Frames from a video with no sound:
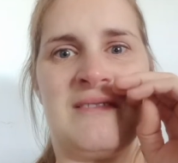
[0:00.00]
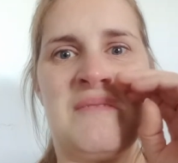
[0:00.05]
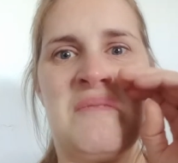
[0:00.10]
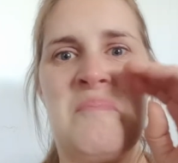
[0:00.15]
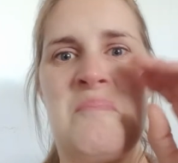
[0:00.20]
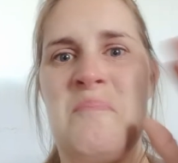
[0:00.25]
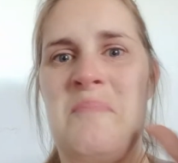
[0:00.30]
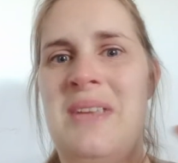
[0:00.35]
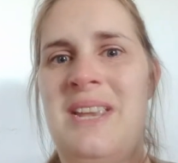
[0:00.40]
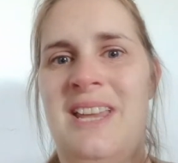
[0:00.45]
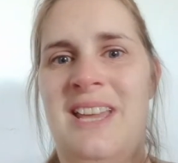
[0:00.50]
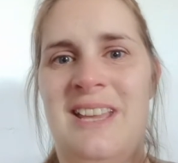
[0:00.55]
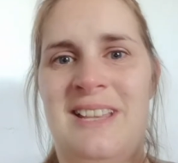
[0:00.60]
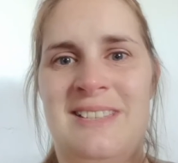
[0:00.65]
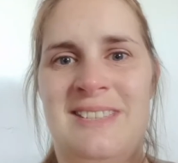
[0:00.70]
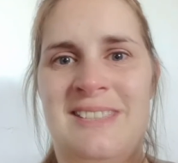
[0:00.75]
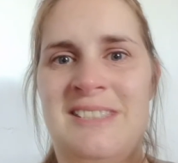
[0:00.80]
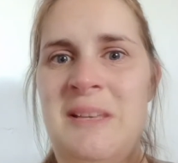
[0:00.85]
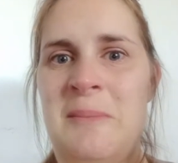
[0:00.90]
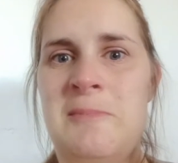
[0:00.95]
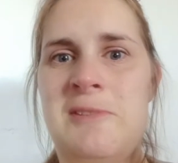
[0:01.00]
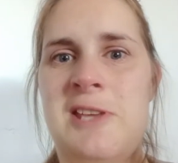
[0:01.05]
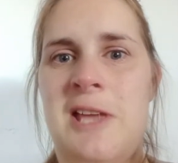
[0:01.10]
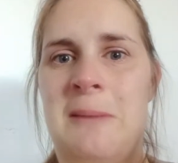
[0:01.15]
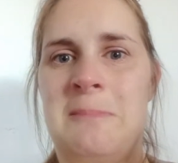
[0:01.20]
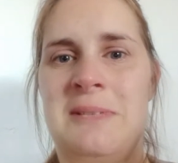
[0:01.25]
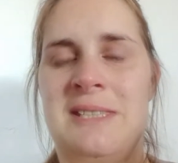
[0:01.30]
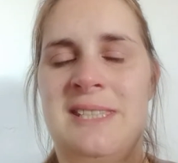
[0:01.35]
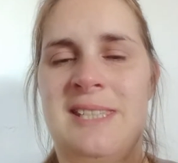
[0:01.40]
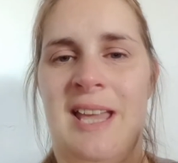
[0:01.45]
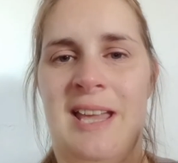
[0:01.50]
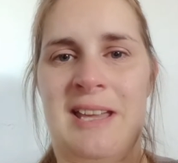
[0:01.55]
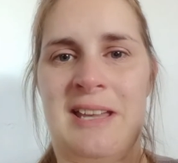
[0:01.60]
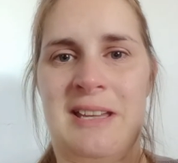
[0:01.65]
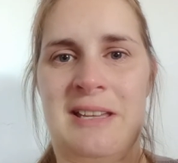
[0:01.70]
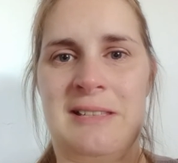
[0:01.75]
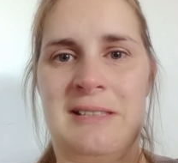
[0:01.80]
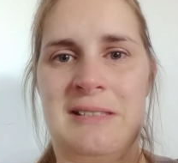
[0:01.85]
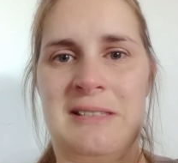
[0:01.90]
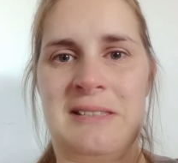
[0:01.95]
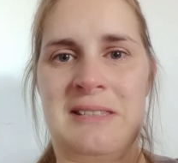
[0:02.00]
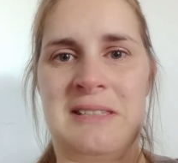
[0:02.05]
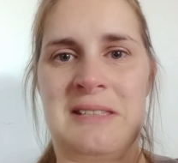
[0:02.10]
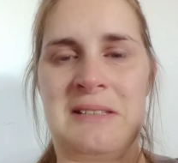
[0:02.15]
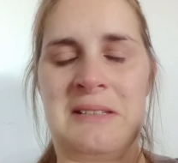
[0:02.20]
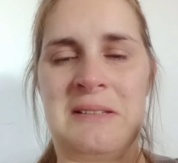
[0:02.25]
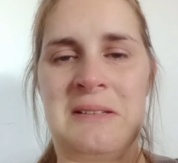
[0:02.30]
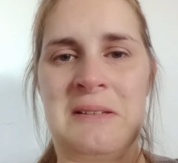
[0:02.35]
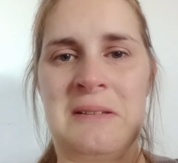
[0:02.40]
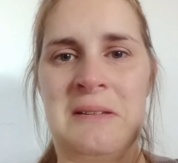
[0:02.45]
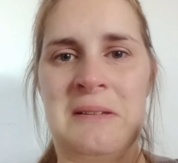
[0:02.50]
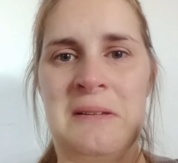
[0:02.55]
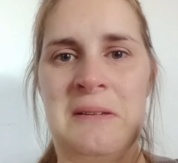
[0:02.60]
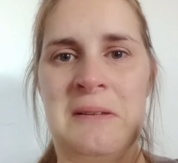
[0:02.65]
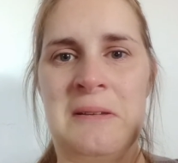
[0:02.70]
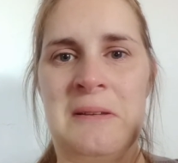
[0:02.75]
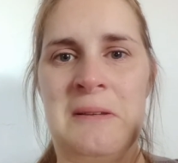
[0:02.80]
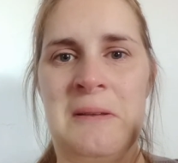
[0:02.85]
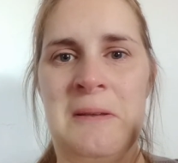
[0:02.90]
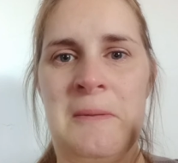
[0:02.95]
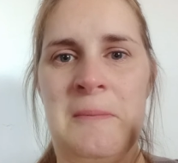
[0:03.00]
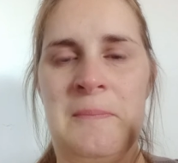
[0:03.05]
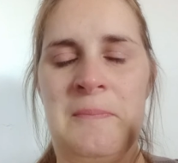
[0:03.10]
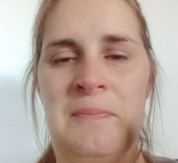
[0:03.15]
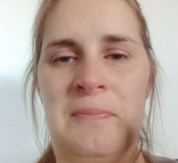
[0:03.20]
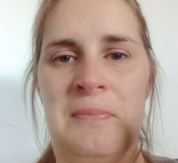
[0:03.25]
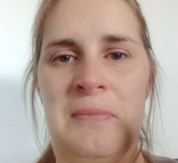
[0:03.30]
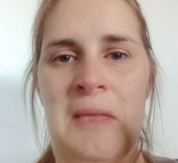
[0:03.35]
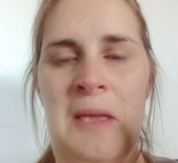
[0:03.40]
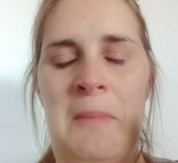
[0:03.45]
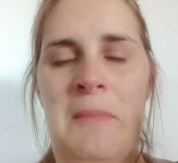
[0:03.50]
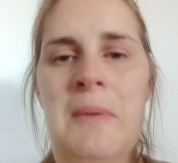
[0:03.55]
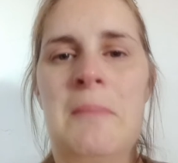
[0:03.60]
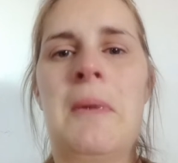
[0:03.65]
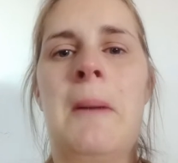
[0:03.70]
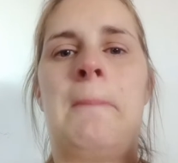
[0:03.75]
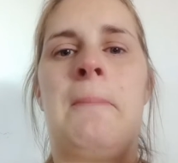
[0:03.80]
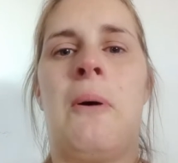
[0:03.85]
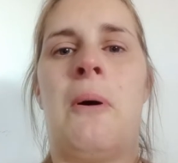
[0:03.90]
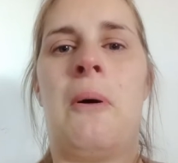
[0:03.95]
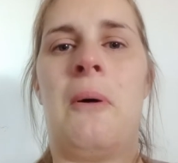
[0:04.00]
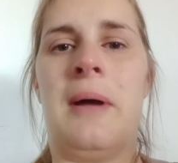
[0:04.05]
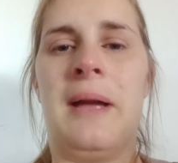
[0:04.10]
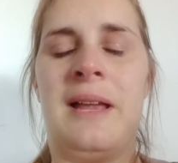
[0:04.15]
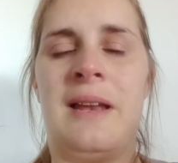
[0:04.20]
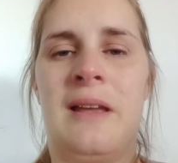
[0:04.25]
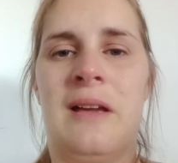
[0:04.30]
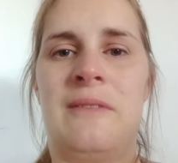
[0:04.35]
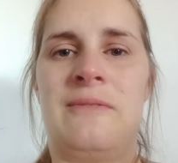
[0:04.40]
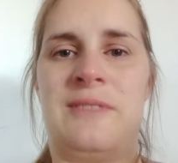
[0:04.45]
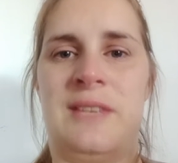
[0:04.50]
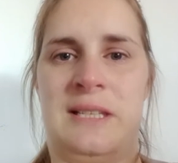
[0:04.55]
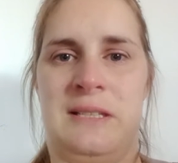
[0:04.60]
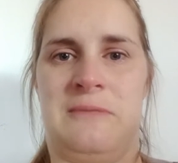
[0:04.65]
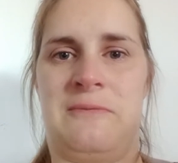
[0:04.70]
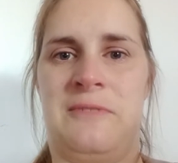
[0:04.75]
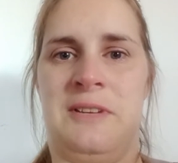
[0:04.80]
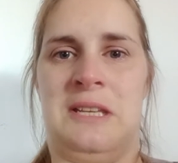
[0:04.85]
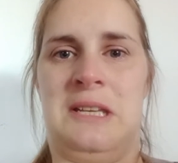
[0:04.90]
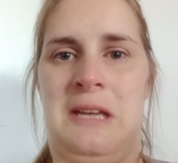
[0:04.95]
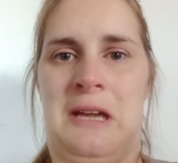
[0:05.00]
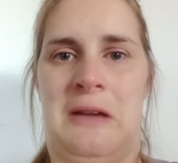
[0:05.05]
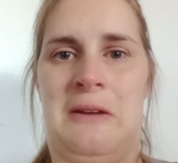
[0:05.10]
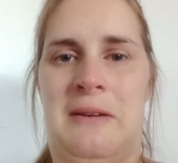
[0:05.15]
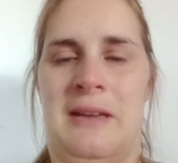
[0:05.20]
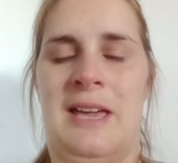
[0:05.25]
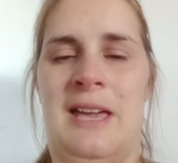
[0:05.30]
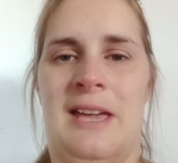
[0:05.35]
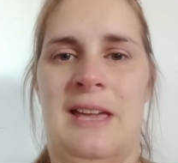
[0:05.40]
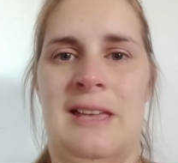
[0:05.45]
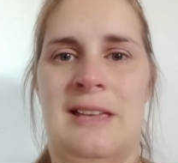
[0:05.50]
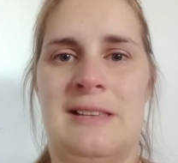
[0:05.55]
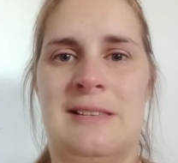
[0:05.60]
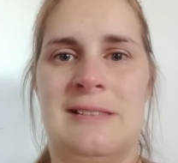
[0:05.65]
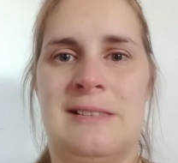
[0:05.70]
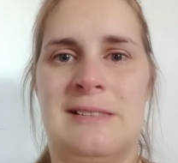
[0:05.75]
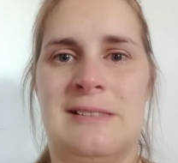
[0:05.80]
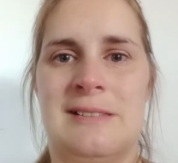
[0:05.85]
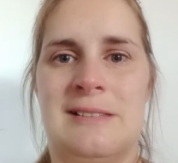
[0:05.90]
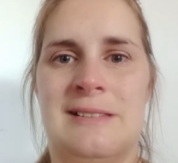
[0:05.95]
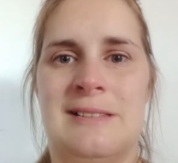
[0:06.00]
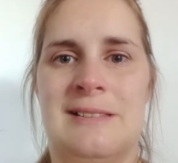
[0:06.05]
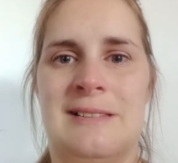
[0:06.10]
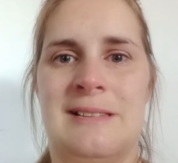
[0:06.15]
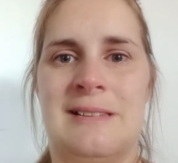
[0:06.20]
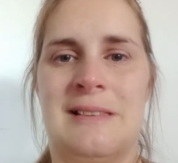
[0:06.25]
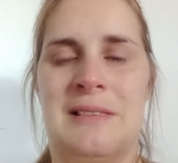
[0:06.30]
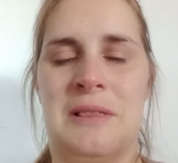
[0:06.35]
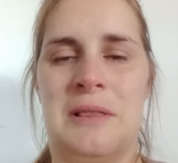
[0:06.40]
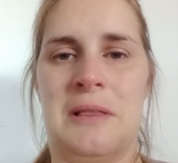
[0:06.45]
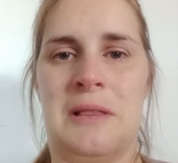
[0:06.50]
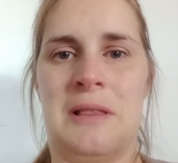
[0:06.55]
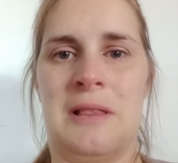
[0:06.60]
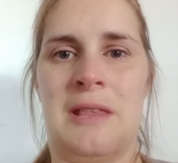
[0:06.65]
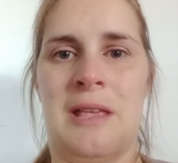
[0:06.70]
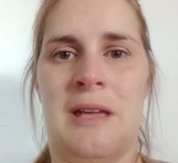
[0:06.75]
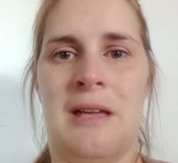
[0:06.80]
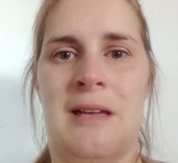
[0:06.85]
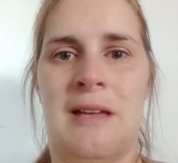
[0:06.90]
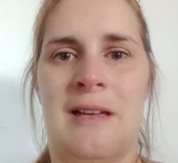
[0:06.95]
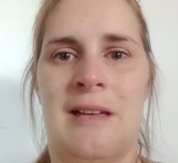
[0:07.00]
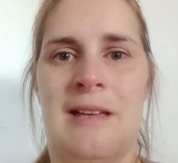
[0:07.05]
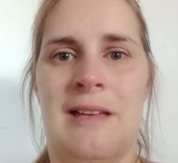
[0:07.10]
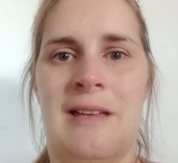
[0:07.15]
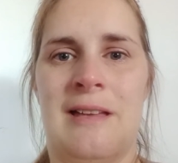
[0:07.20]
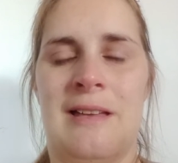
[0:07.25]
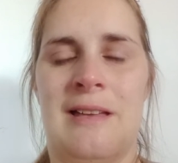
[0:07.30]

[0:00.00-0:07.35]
Minutes, sometimes seconds. But my point of this video is that